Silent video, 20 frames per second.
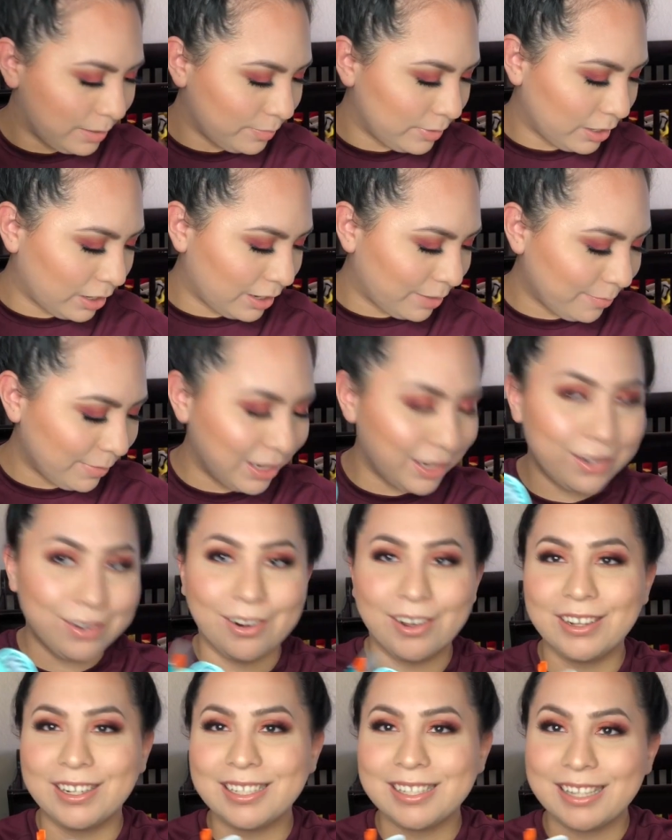Sorry, my
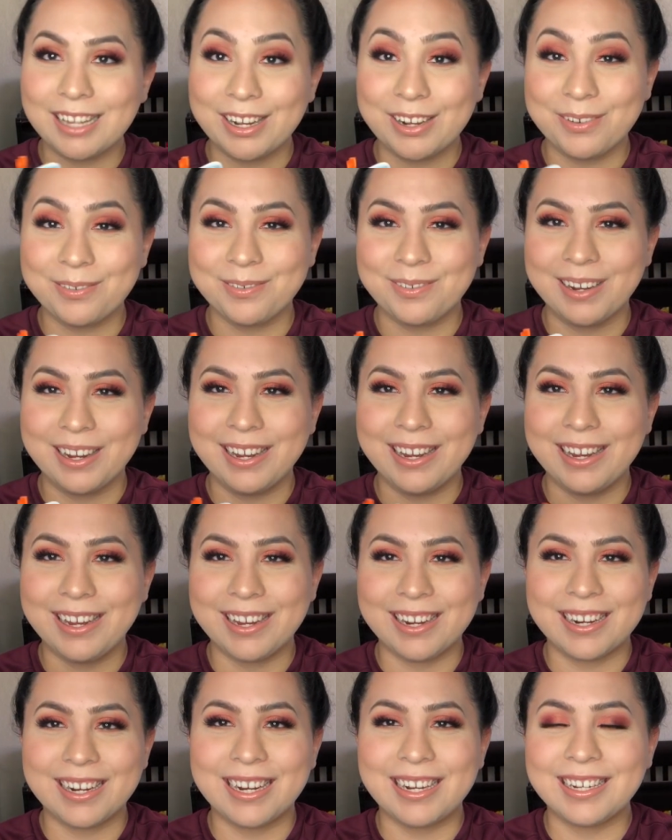dog is like right
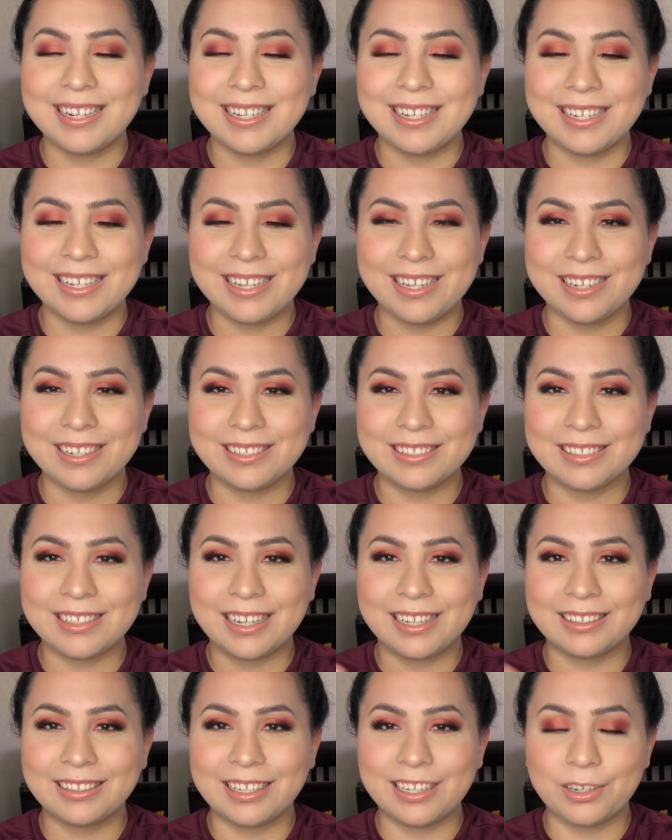here and he hears
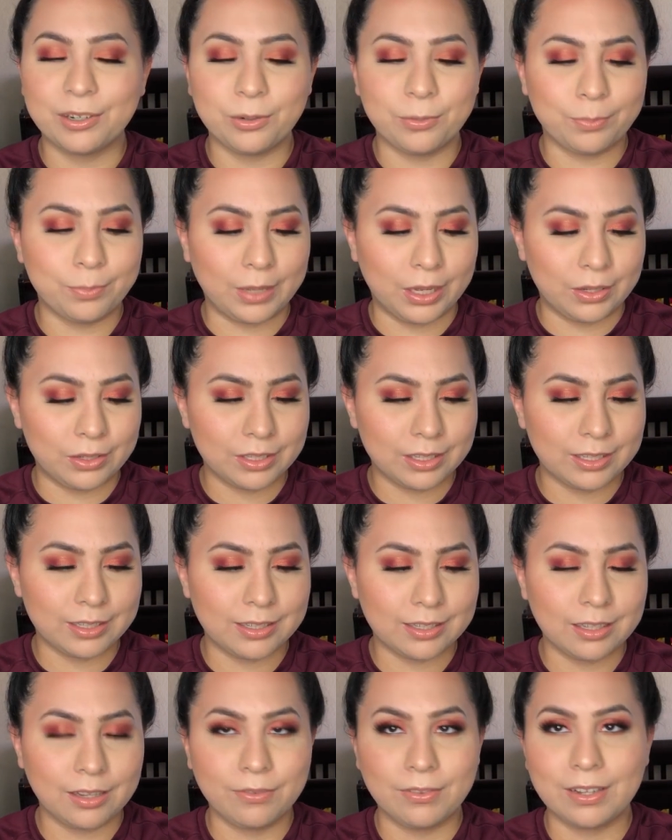like the little bells
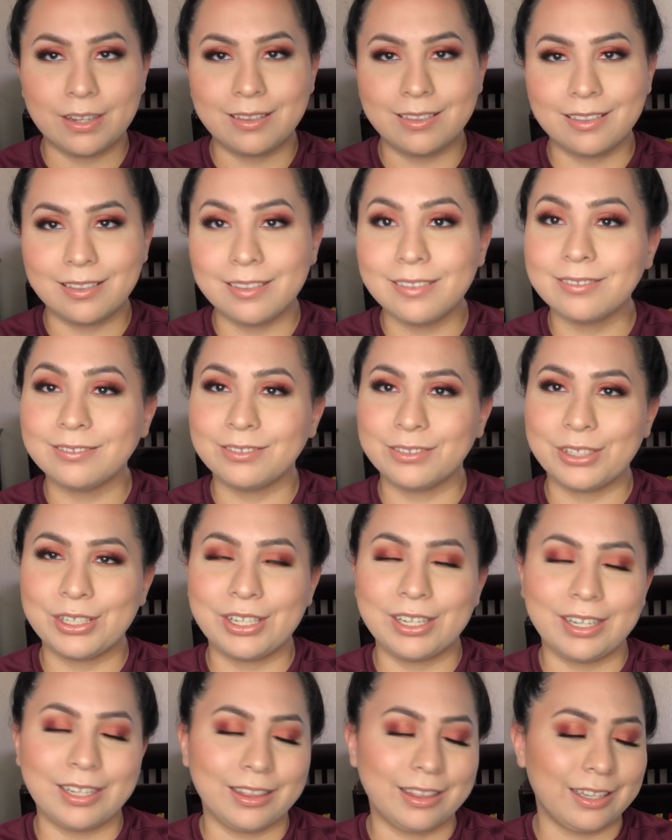and stuff, and
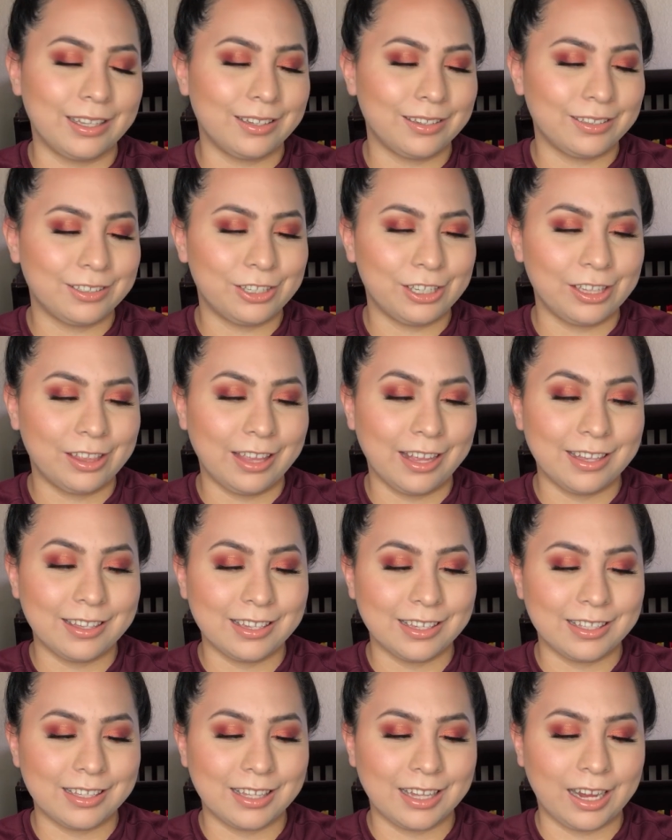she
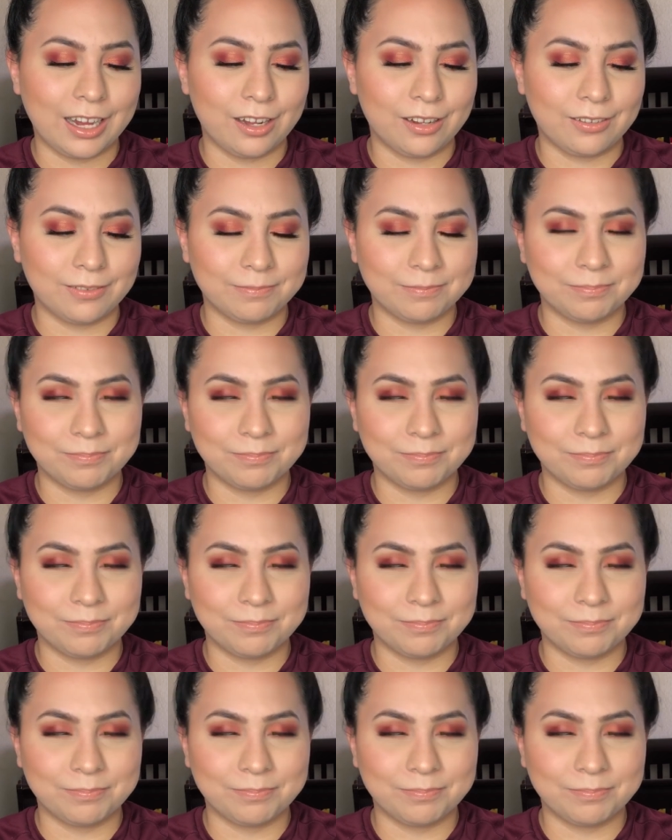thinks it's like